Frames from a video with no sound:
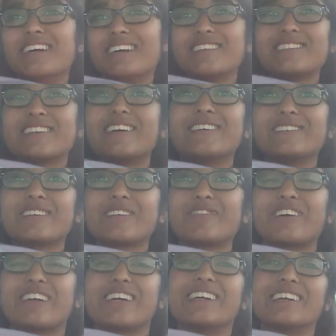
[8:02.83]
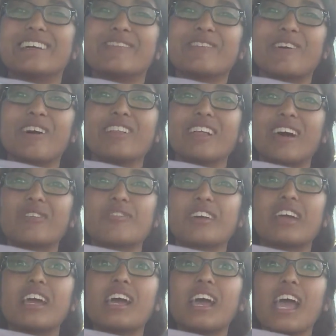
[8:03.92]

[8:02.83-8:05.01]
And so it was really funny. We were all laughing.